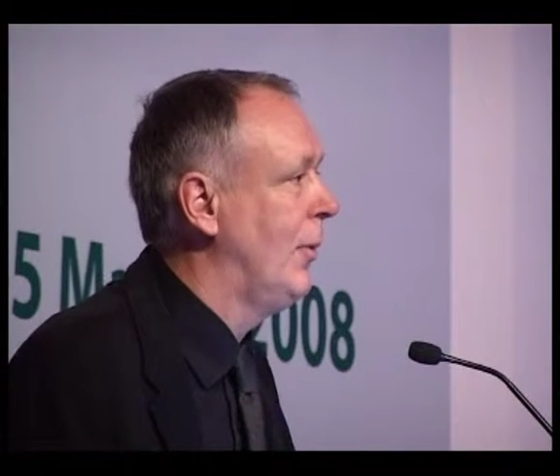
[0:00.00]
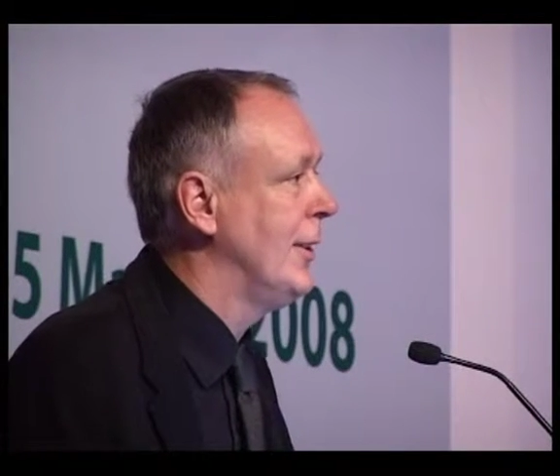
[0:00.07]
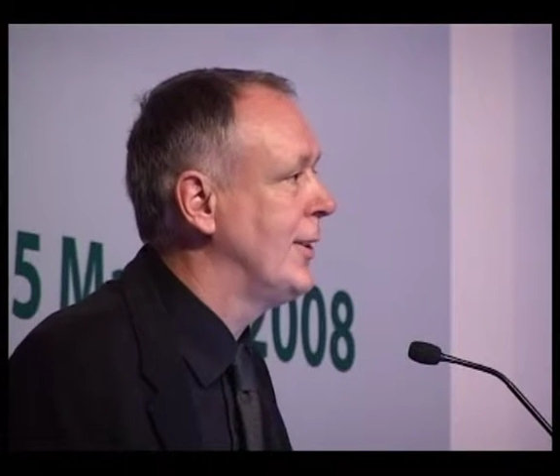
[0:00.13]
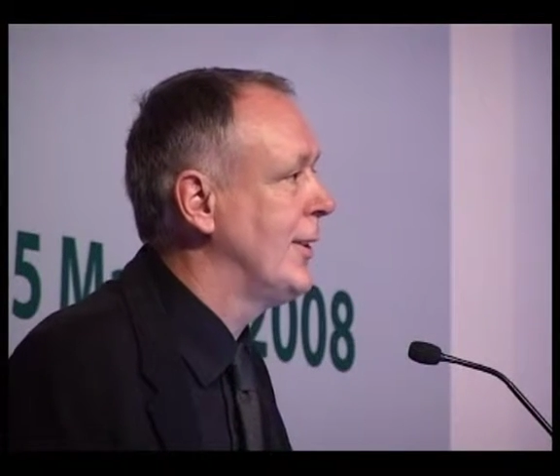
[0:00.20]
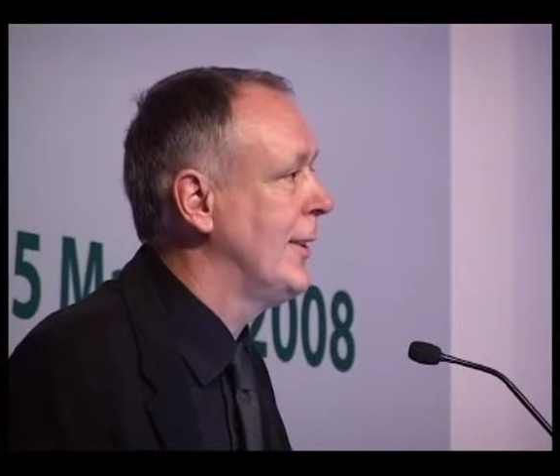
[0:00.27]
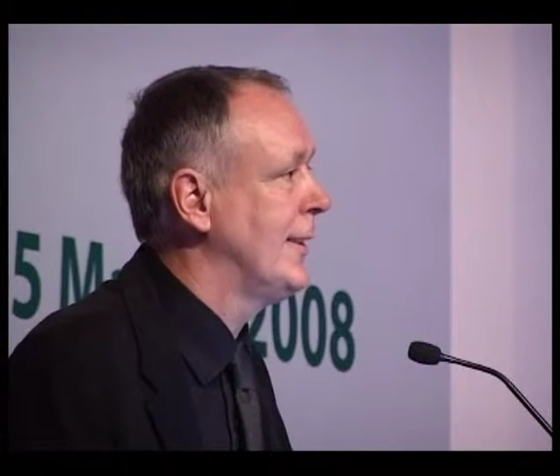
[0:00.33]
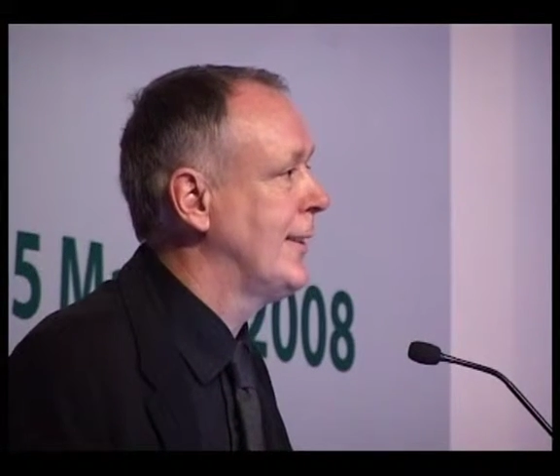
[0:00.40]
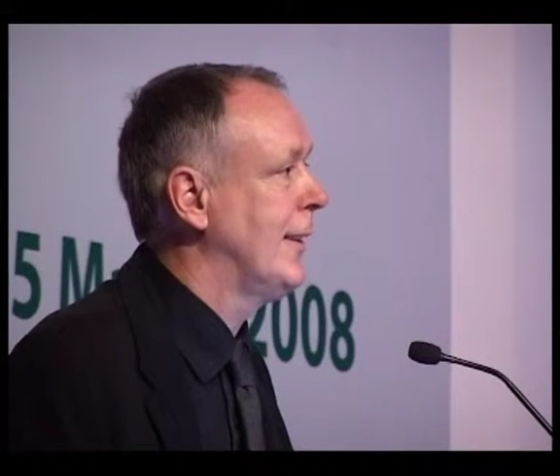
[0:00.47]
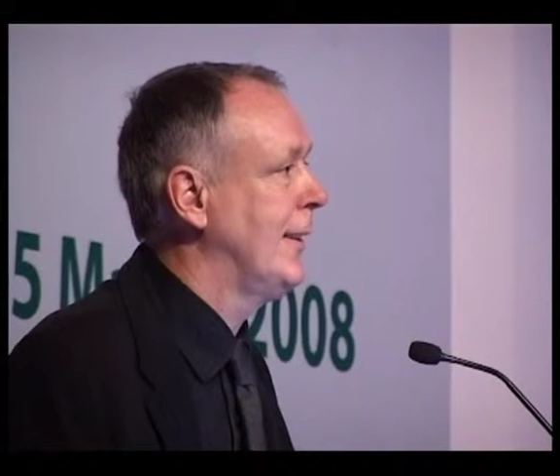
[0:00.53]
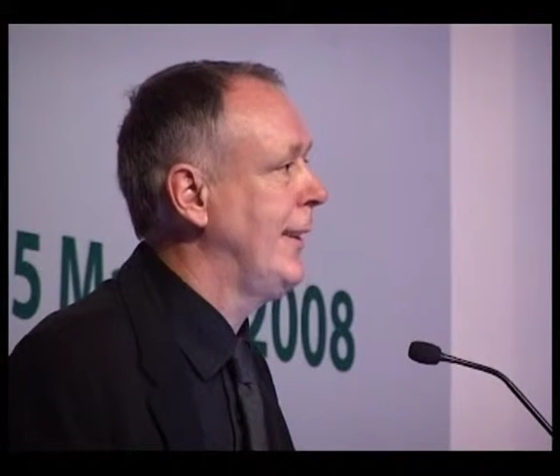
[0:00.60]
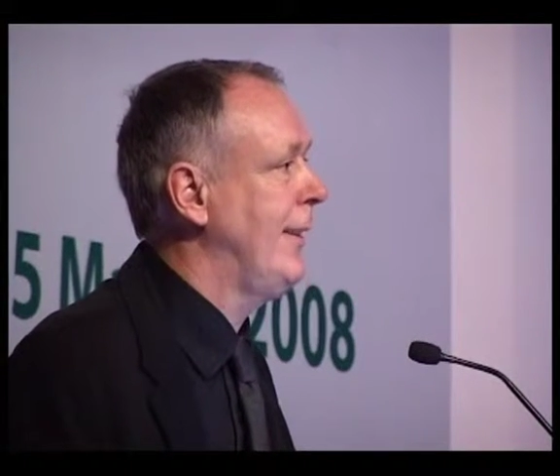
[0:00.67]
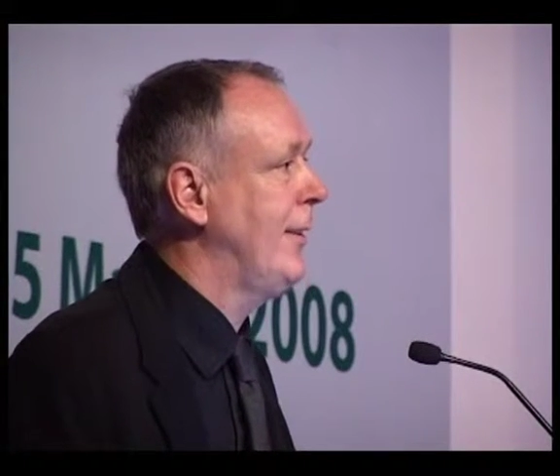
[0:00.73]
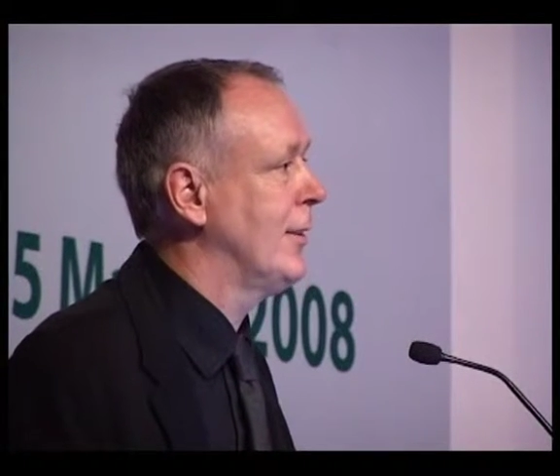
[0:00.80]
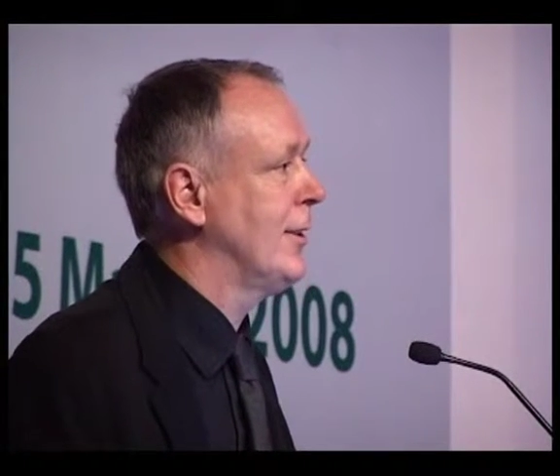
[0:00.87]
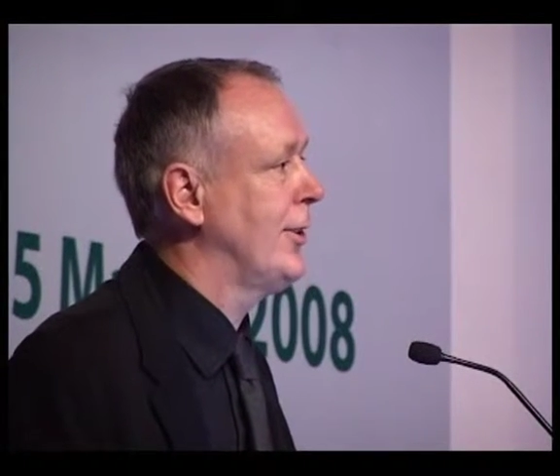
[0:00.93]
which is
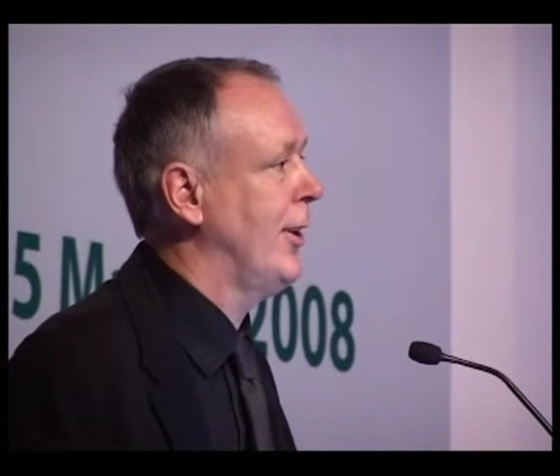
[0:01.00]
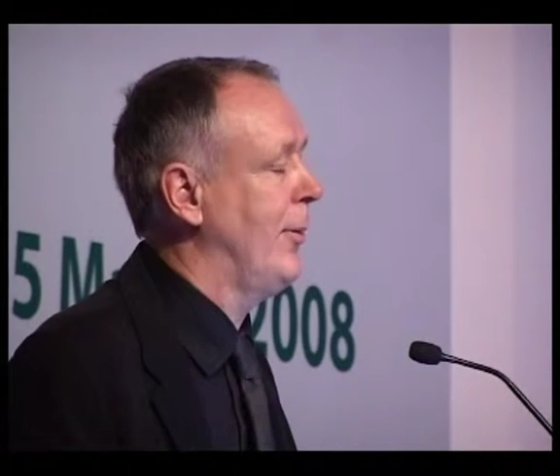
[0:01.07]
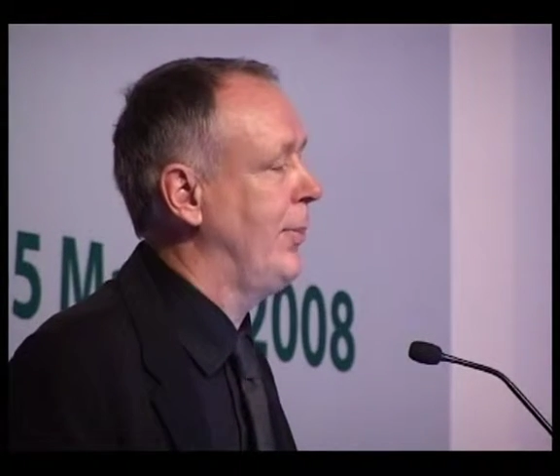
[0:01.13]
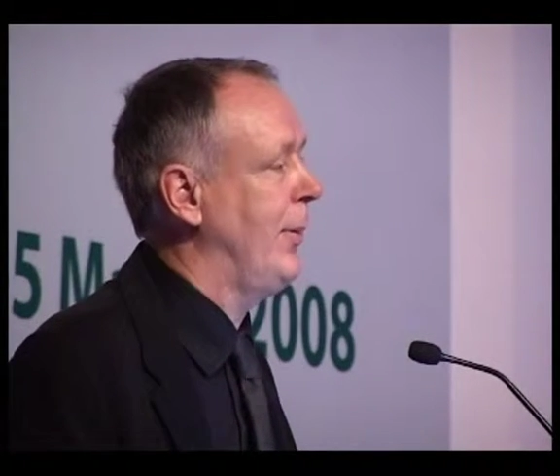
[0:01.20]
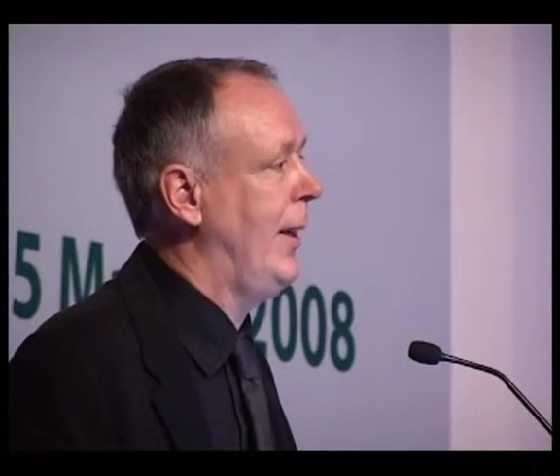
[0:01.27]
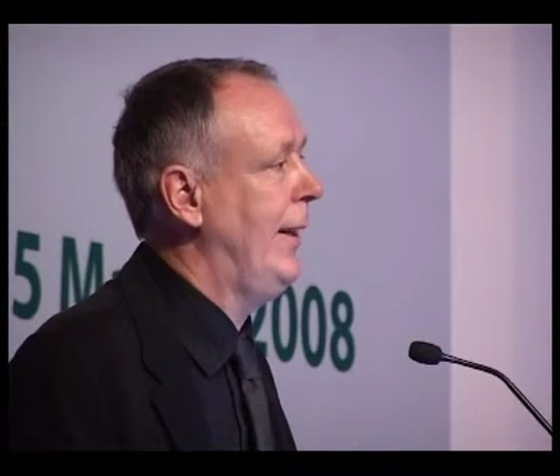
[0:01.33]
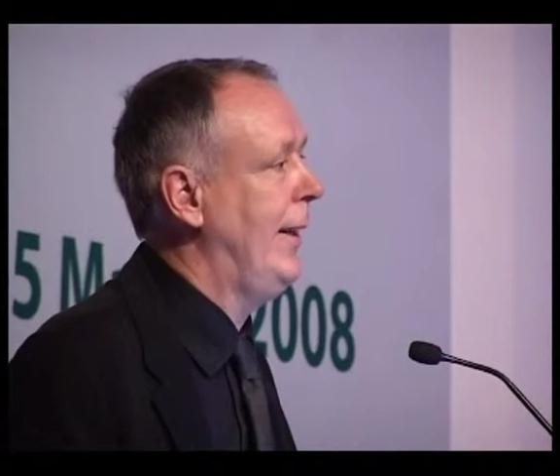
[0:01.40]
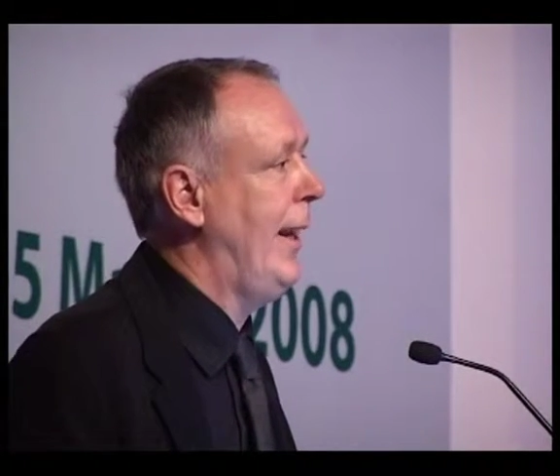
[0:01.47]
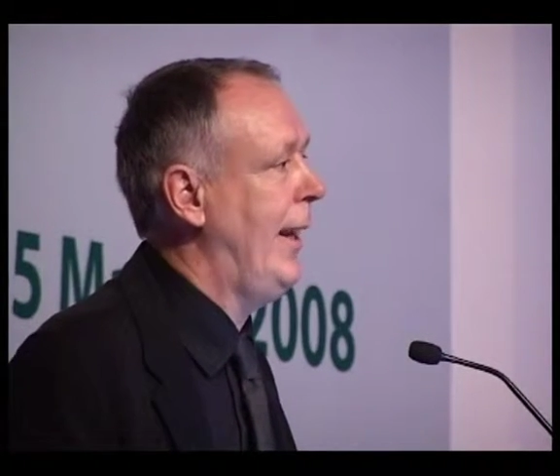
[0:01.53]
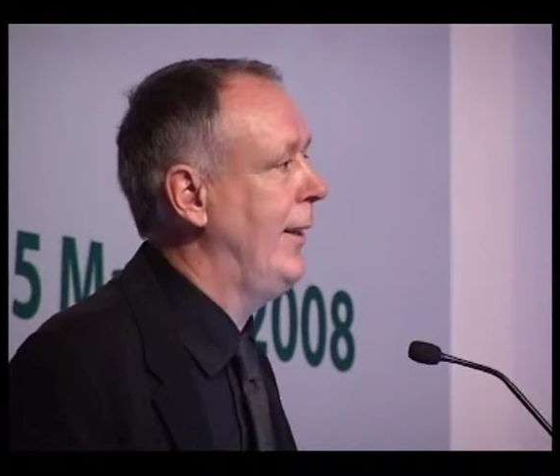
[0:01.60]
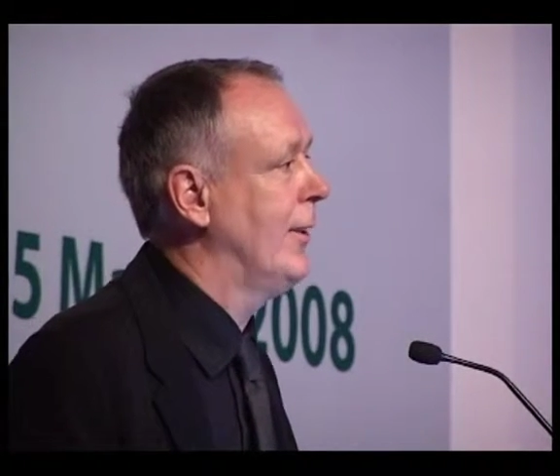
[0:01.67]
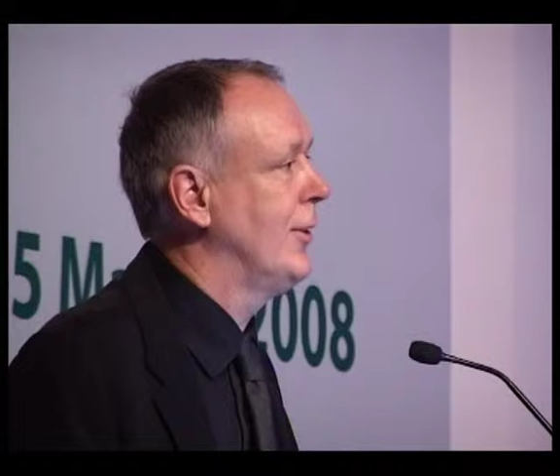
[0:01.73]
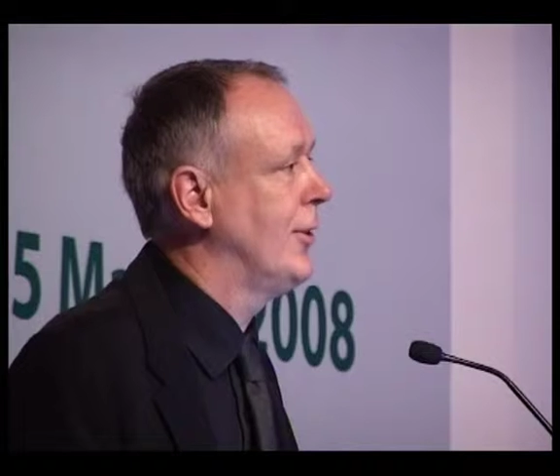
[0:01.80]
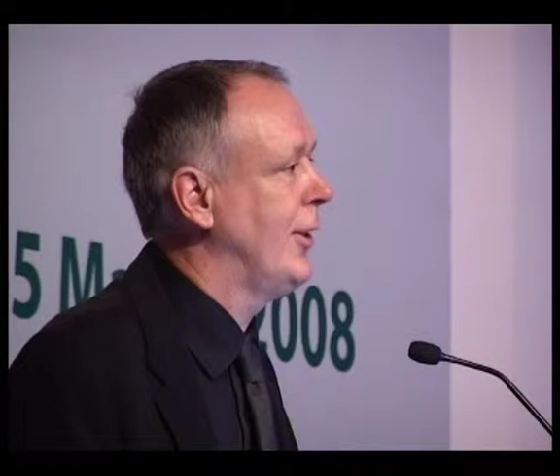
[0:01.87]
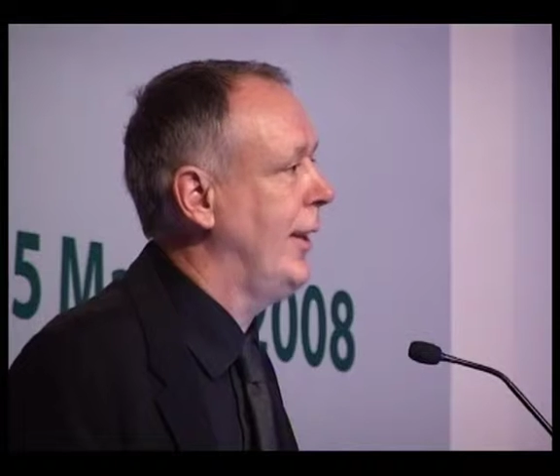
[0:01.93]
Leadership in
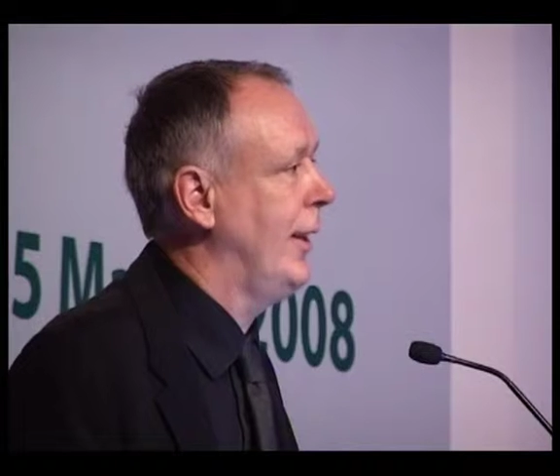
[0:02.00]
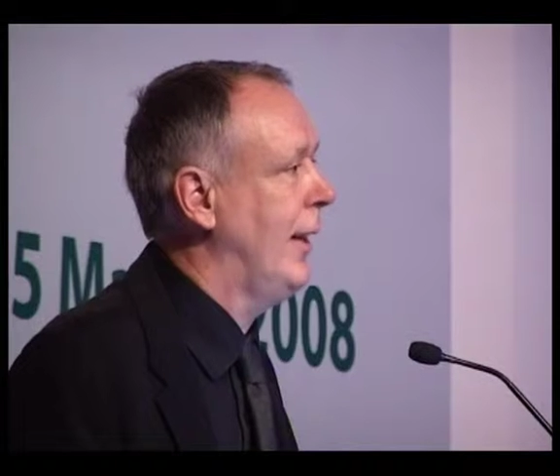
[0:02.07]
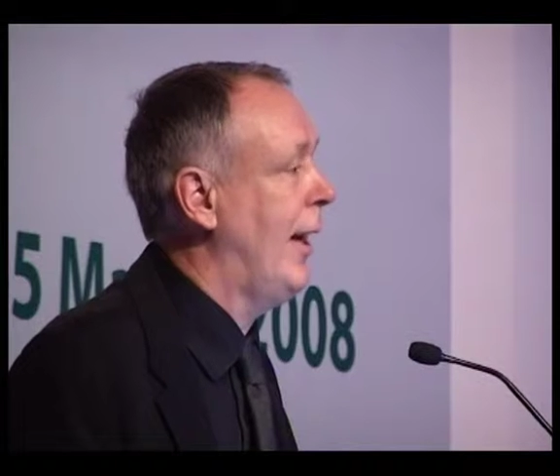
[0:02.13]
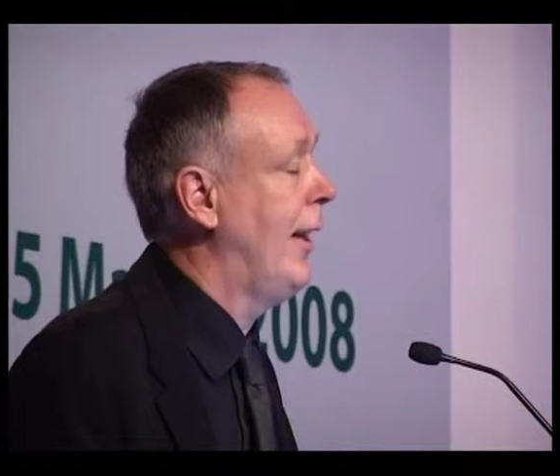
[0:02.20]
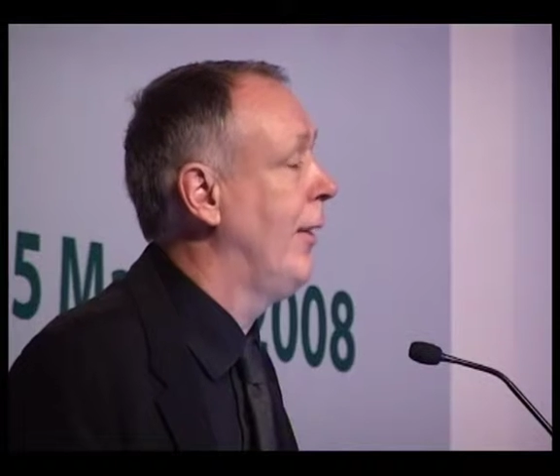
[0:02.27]
Energy